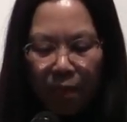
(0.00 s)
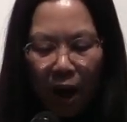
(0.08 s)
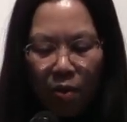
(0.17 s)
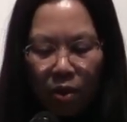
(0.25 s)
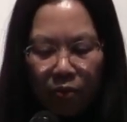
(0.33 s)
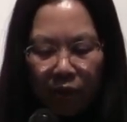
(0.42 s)

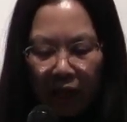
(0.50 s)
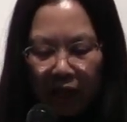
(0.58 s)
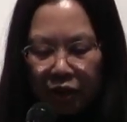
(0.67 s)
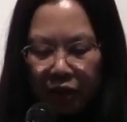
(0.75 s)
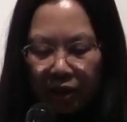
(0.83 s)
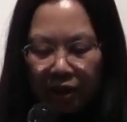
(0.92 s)
Power
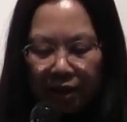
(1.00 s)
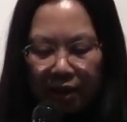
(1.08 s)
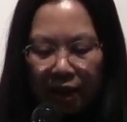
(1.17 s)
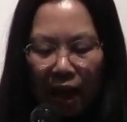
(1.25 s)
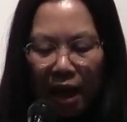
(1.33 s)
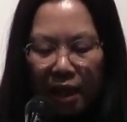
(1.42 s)

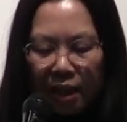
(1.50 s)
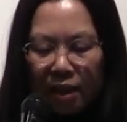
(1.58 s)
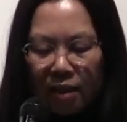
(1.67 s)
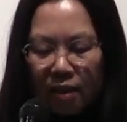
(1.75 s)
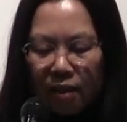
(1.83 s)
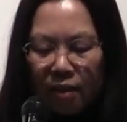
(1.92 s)
relations
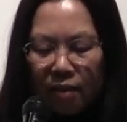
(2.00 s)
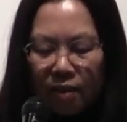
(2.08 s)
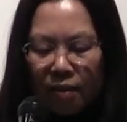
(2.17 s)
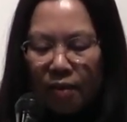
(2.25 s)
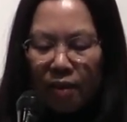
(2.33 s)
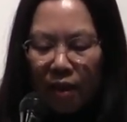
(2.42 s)
lie
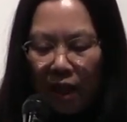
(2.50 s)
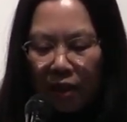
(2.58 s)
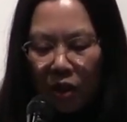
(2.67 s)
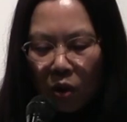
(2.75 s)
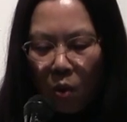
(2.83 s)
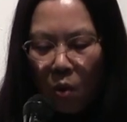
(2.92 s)

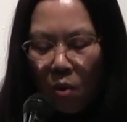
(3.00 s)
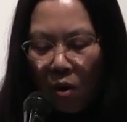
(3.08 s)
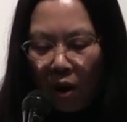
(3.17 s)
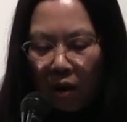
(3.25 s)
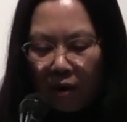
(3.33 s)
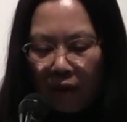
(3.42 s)
at the
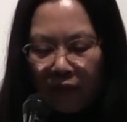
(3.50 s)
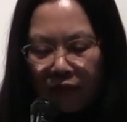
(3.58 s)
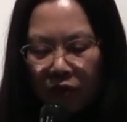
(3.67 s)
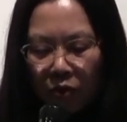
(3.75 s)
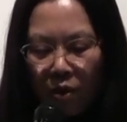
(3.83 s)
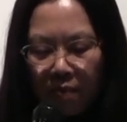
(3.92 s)
core
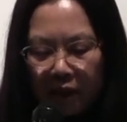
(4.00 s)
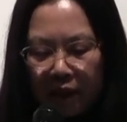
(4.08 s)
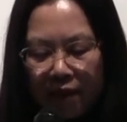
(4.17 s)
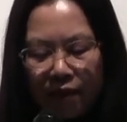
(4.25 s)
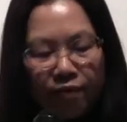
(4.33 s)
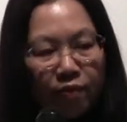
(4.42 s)
of
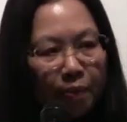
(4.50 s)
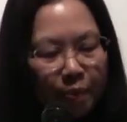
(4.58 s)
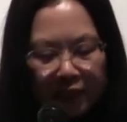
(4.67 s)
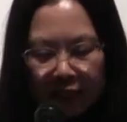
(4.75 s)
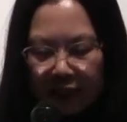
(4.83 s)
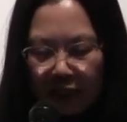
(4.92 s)
normative
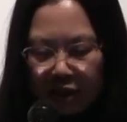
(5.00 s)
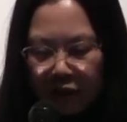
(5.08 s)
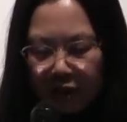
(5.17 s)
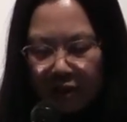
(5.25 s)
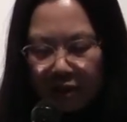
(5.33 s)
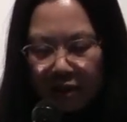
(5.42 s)

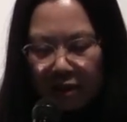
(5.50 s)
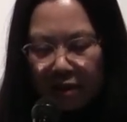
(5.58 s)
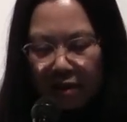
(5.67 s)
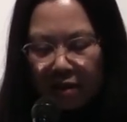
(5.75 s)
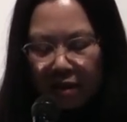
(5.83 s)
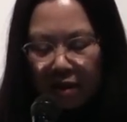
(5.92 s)
representations.
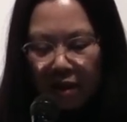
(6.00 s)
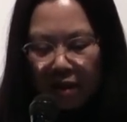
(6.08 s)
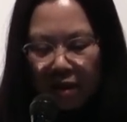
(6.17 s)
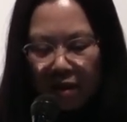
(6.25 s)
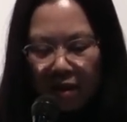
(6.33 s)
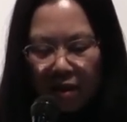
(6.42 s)

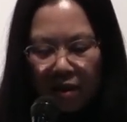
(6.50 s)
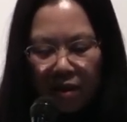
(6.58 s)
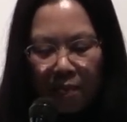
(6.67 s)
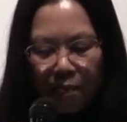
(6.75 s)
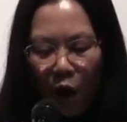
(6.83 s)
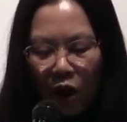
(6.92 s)

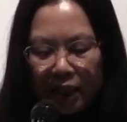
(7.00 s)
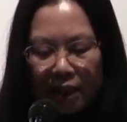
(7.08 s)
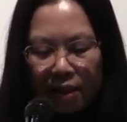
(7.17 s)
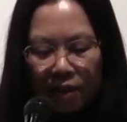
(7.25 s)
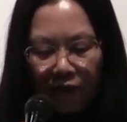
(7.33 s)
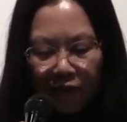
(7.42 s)
The
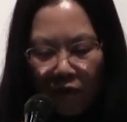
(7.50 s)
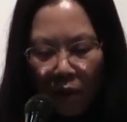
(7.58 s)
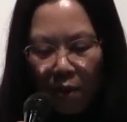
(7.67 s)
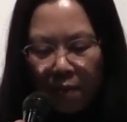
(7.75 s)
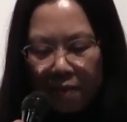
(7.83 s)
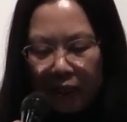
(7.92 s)
politics of
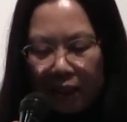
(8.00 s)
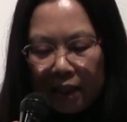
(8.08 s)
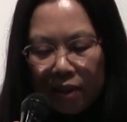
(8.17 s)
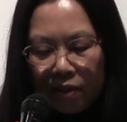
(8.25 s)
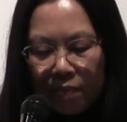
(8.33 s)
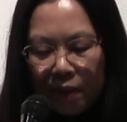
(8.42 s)
form can
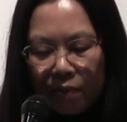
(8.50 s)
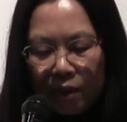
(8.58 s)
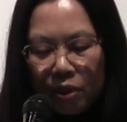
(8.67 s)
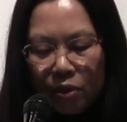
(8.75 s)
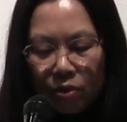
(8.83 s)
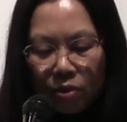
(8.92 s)
neither be
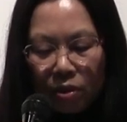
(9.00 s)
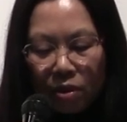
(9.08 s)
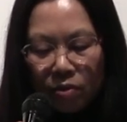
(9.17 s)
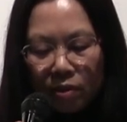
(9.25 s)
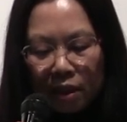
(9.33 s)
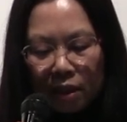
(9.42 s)

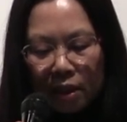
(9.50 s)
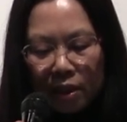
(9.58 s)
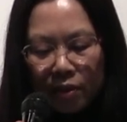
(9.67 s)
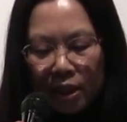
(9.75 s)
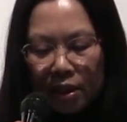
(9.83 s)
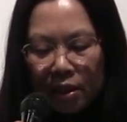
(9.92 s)
reduced to the
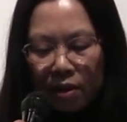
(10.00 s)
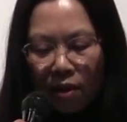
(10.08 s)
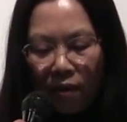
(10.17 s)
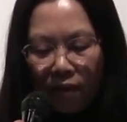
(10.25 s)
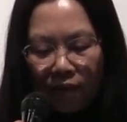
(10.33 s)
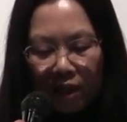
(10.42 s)
series
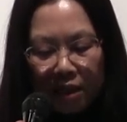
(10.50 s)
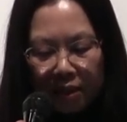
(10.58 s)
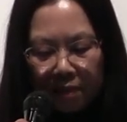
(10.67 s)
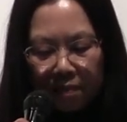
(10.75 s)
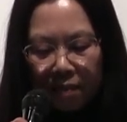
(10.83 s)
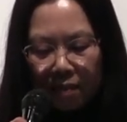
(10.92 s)
of
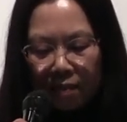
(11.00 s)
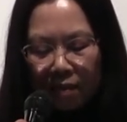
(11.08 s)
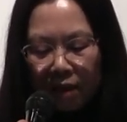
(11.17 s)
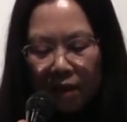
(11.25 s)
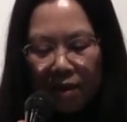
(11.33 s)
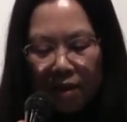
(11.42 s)
ism
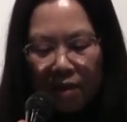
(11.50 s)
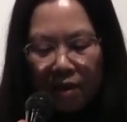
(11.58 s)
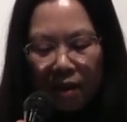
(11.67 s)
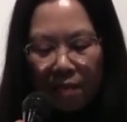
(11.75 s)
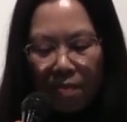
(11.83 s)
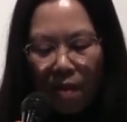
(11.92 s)

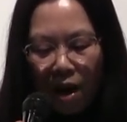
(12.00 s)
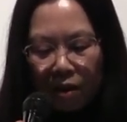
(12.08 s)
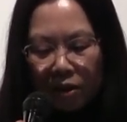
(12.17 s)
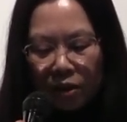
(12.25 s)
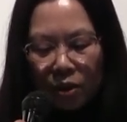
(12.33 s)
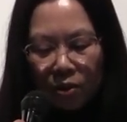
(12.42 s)
that
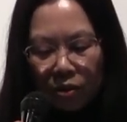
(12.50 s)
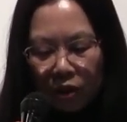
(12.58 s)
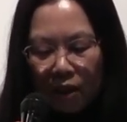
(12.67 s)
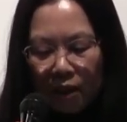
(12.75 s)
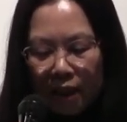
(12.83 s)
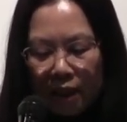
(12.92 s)
mark
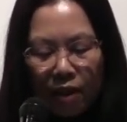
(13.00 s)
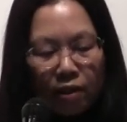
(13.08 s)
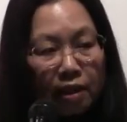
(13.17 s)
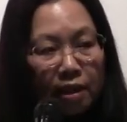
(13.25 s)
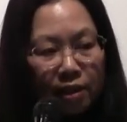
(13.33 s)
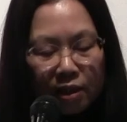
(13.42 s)
social and
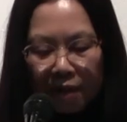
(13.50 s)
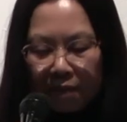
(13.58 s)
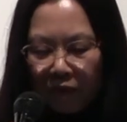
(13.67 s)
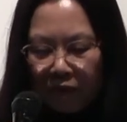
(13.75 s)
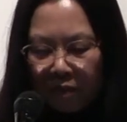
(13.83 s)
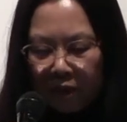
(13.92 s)
artistic
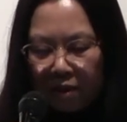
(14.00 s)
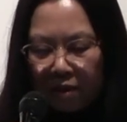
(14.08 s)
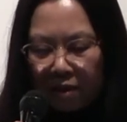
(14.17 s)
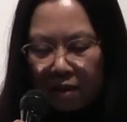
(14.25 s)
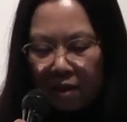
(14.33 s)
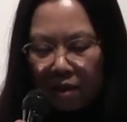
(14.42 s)

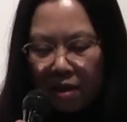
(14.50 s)
movements,